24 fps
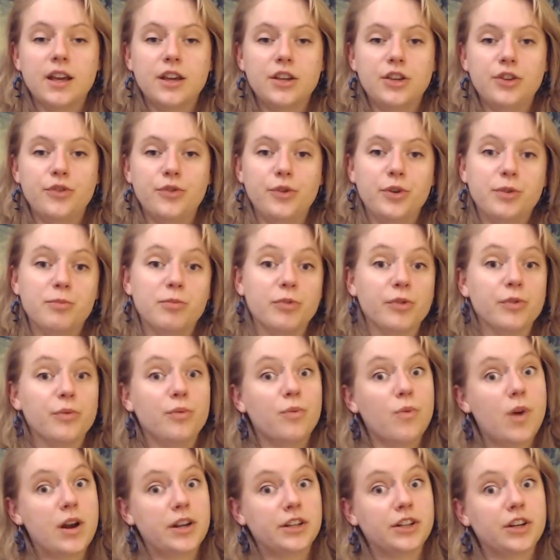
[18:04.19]
You could brew
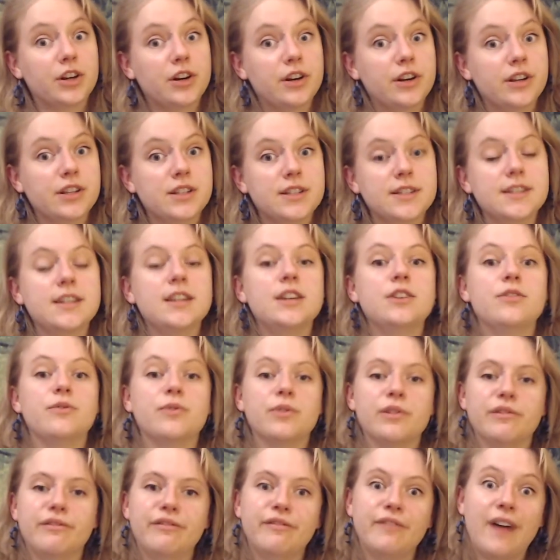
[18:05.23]
1 currency or
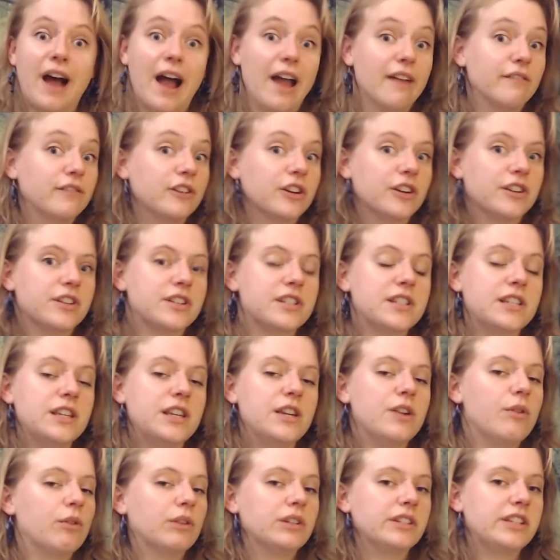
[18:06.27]
5 currency
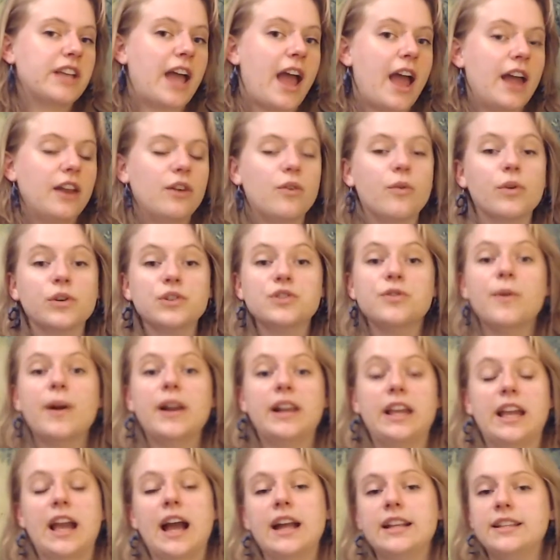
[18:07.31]
or 10 or
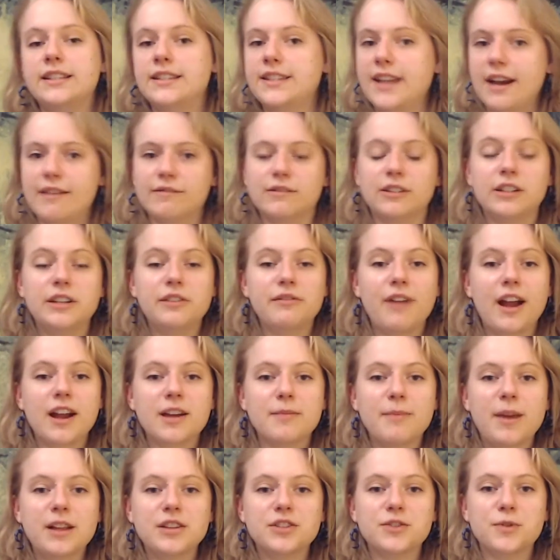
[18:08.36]
20. Definitely
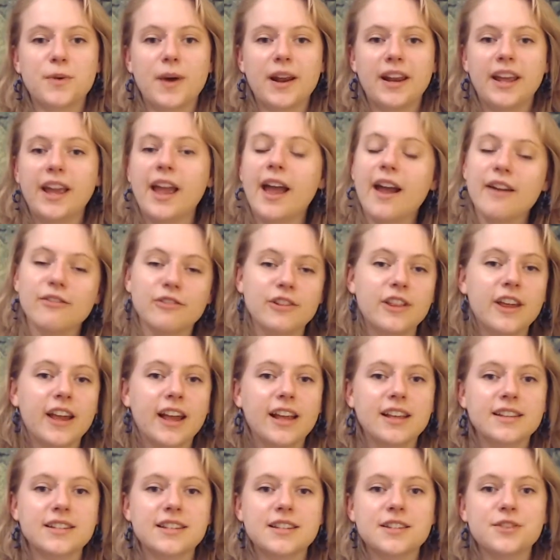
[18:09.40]
recommend 20. Everything
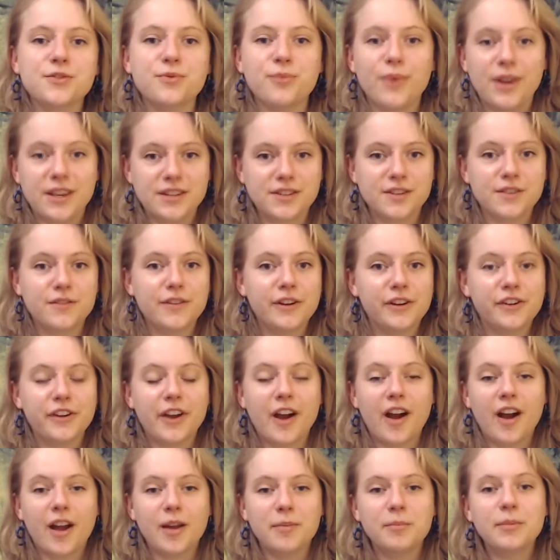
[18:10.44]
else is a waste of your
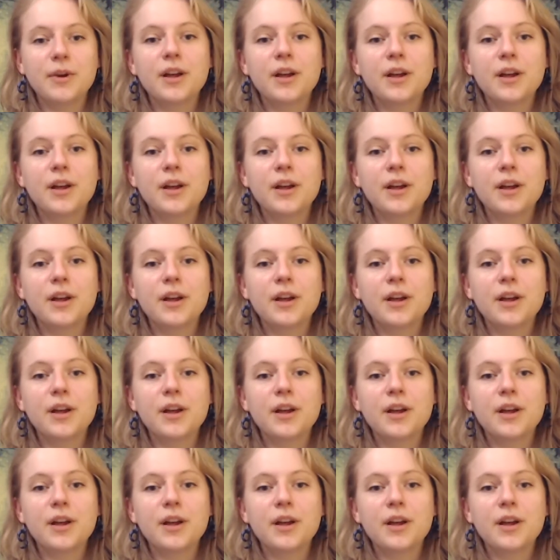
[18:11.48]
time.